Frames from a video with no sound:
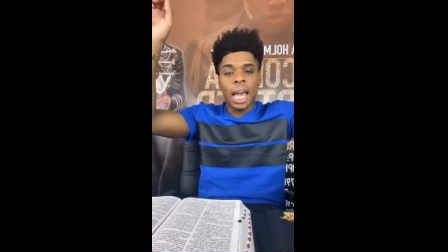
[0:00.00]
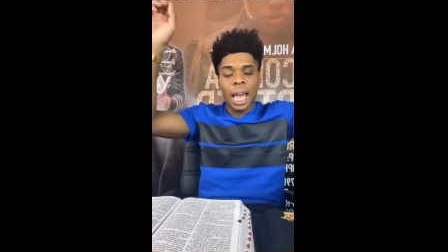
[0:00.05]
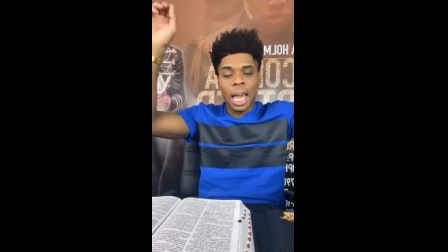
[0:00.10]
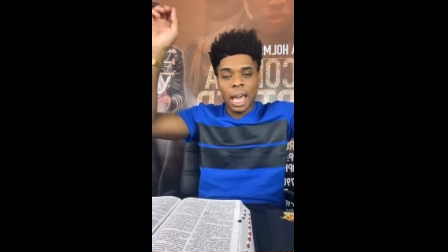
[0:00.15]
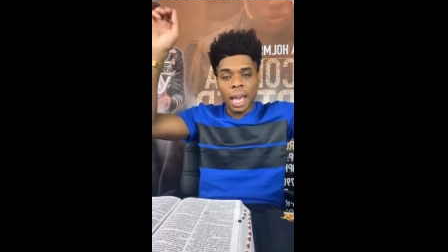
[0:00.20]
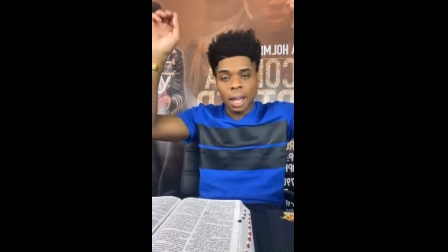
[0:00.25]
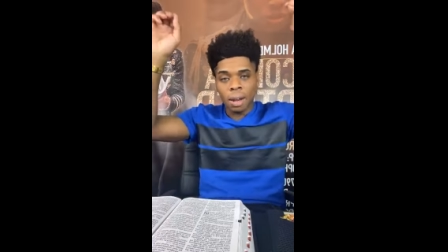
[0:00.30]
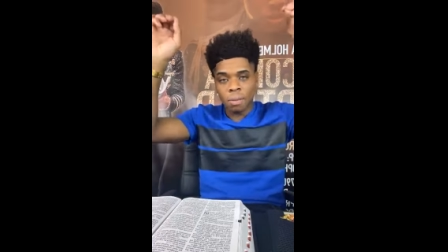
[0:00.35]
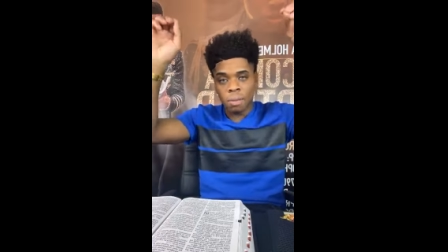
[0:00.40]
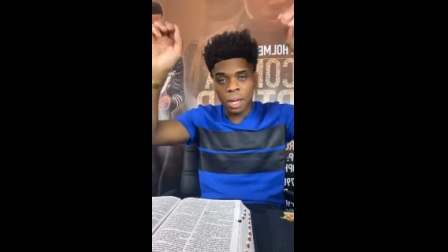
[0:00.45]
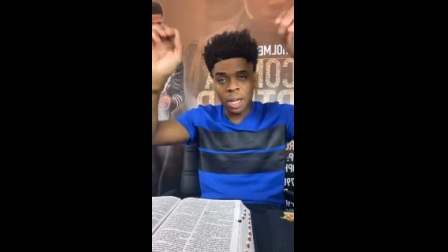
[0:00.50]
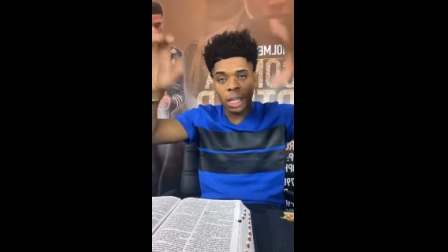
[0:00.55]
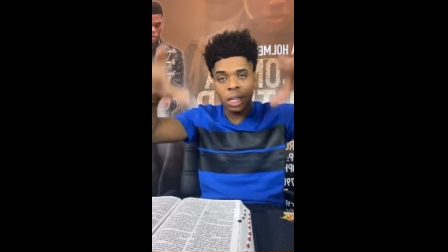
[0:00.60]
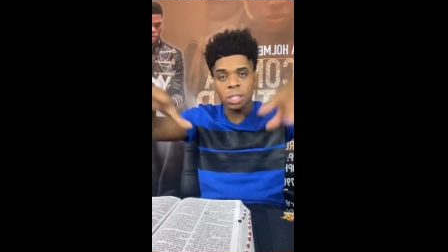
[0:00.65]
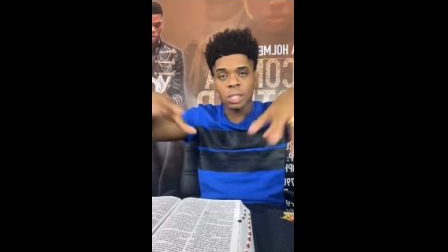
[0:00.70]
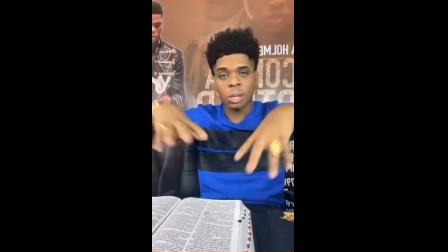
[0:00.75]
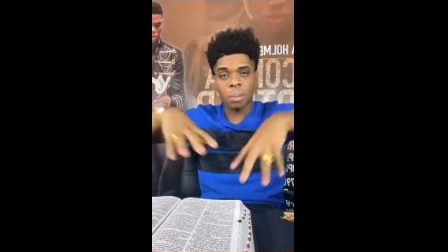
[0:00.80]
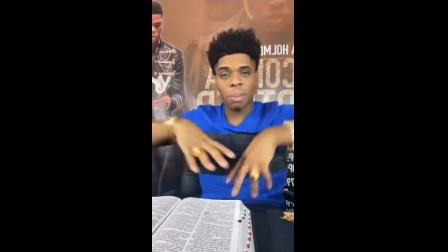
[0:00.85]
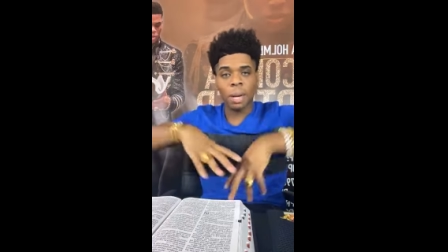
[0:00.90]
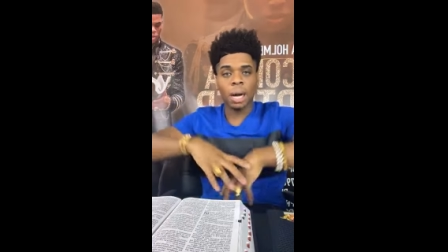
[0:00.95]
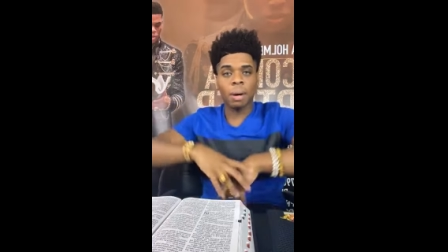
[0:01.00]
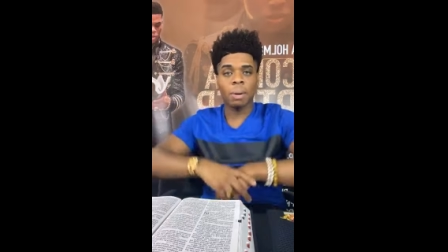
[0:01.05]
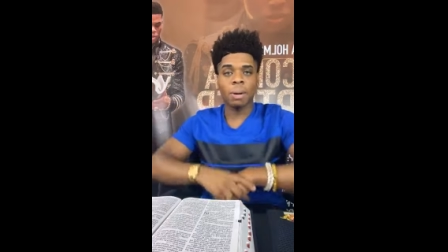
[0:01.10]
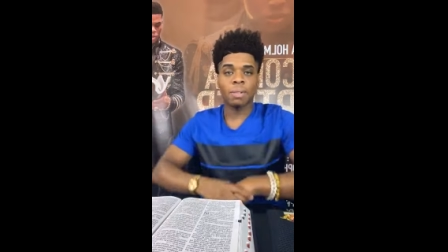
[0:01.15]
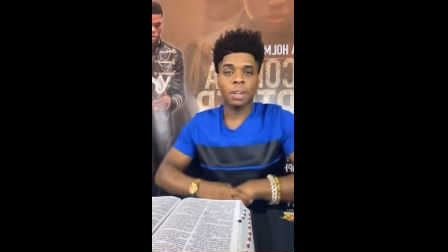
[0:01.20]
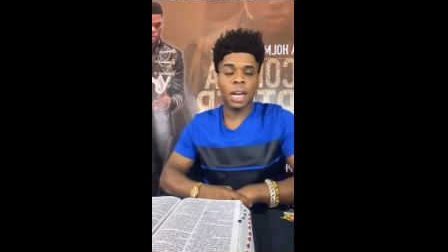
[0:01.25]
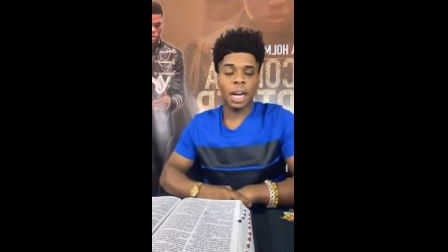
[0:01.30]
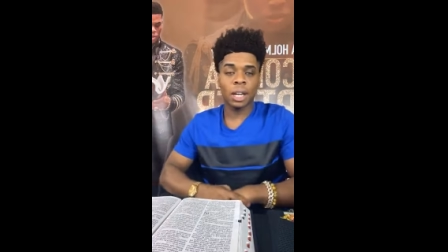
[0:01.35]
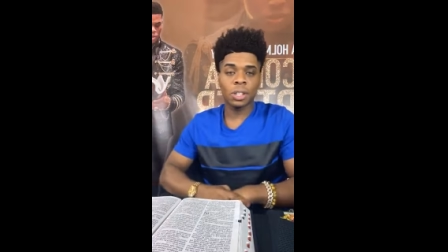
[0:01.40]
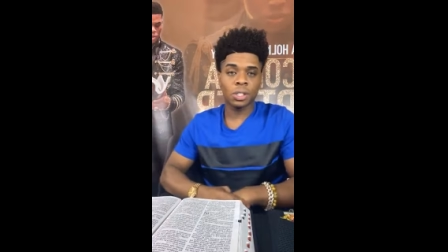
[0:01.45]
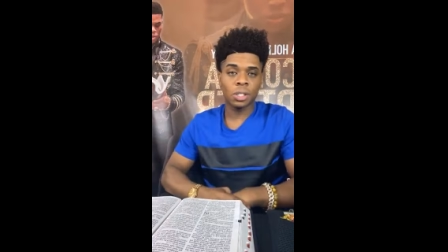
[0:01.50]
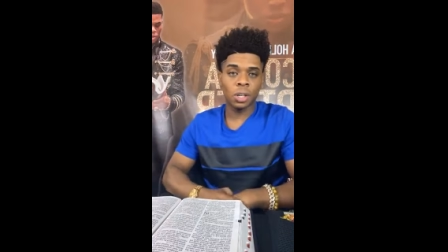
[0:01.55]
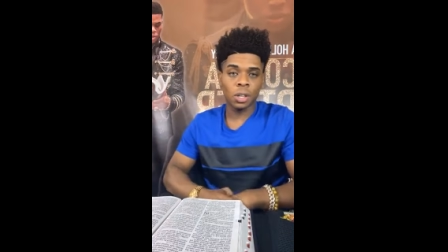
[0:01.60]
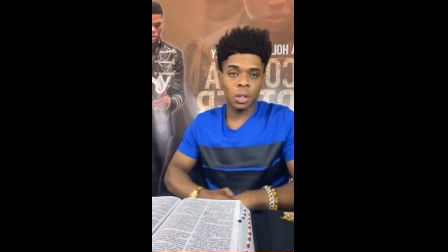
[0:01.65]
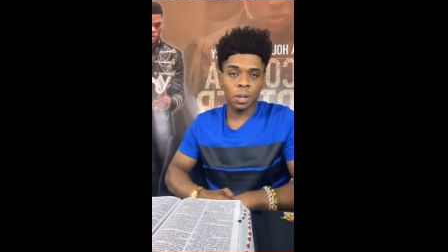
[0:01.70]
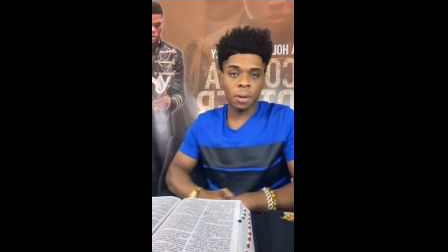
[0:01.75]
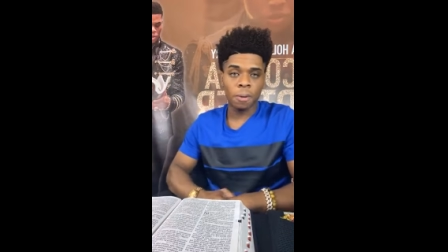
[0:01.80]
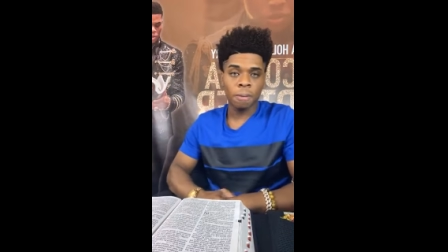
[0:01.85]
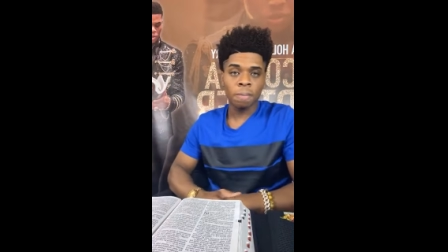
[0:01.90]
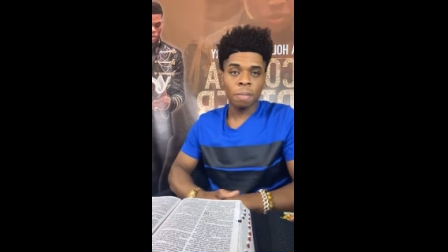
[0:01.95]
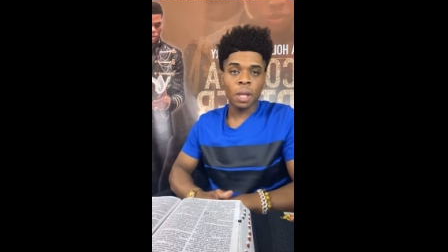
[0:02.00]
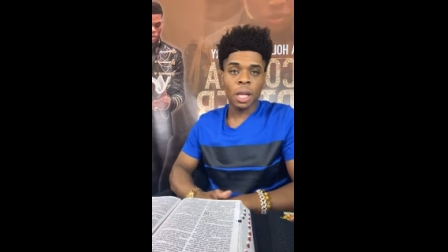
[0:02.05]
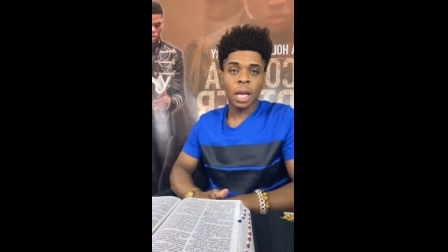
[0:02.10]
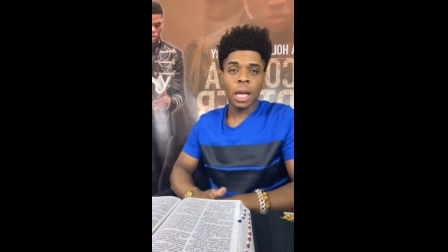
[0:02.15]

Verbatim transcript: and release the power of God to you.